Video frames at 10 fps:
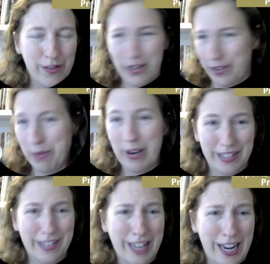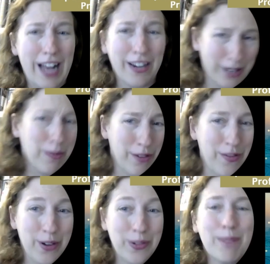and you're like, when is this going to end? Like one of
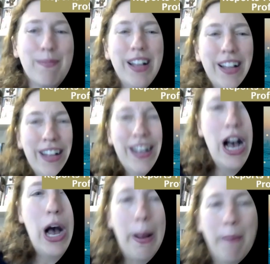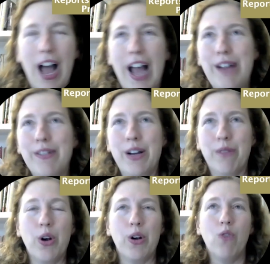those. I, you know,
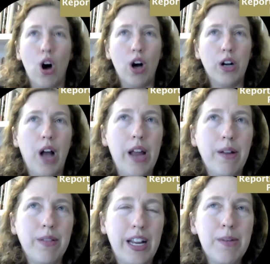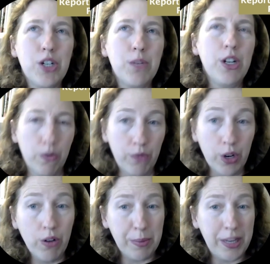wrote a long, they commissioned me to do a
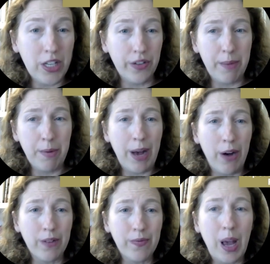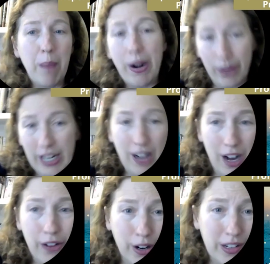really long piece for them about American
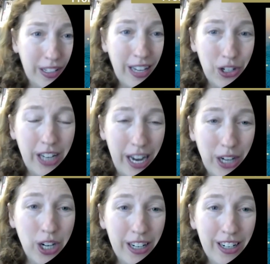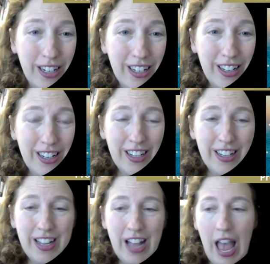Holocaust education.
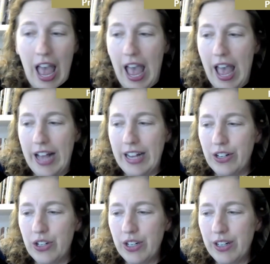And